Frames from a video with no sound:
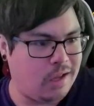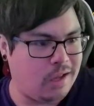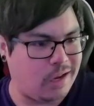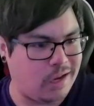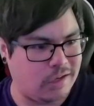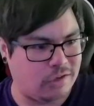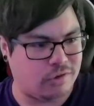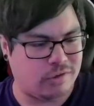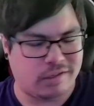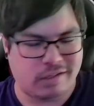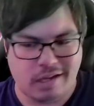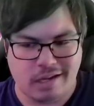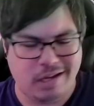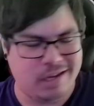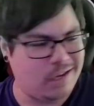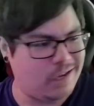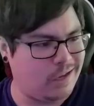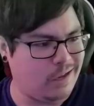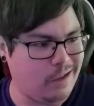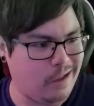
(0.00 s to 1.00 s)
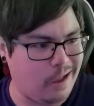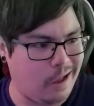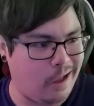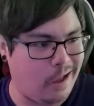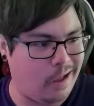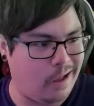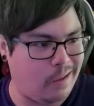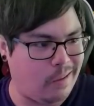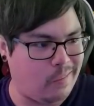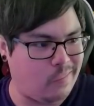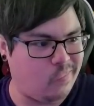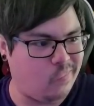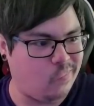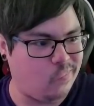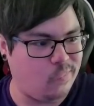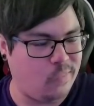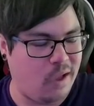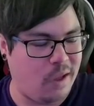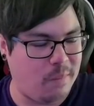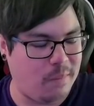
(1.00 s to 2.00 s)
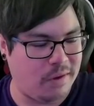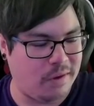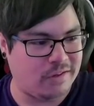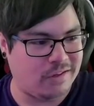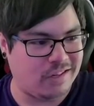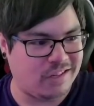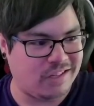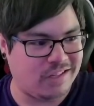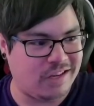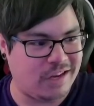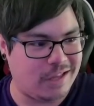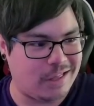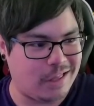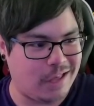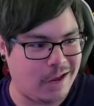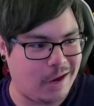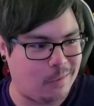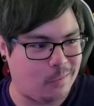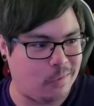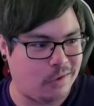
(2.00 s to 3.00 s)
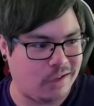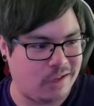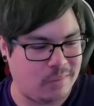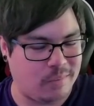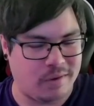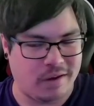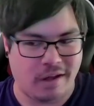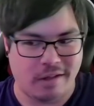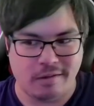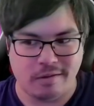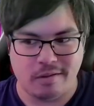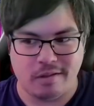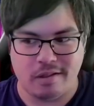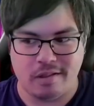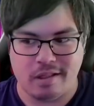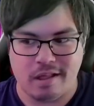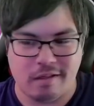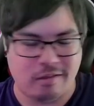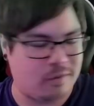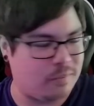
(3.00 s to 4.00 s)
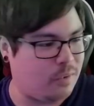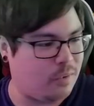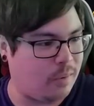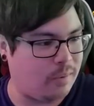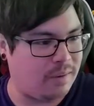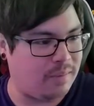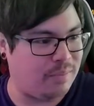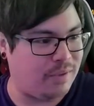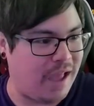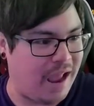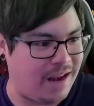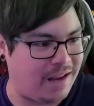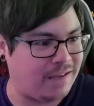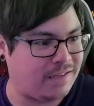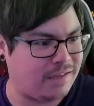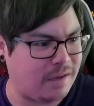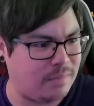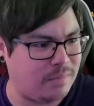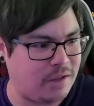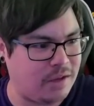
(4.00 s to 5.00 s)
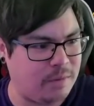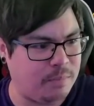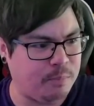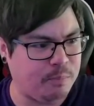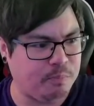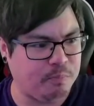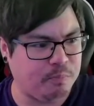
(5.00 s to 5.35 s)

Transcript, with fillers: Interesting. Um, not much to say there, really, but other than that, they're probably planning something,